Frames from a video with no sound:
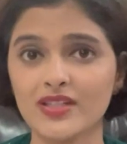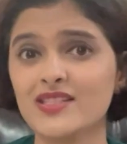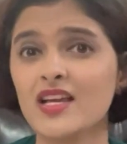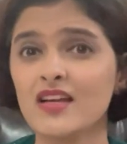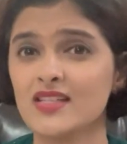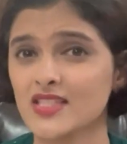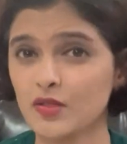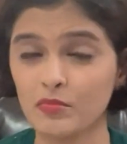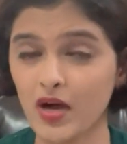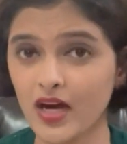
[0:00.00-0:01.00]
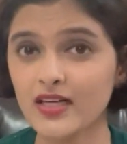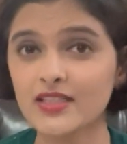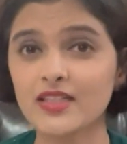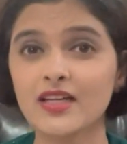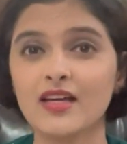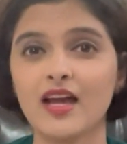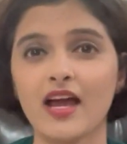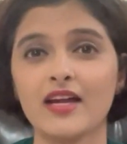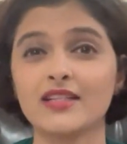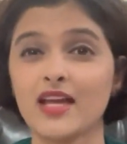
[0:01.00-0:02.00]
is smart
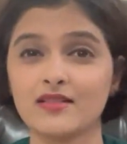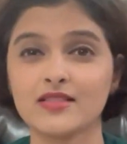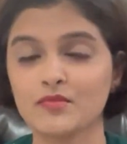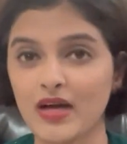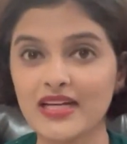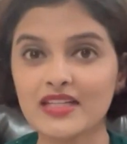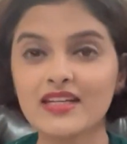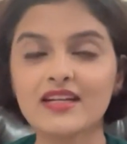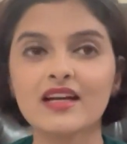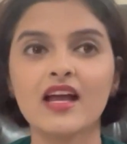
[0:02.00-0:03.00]
and charismatic,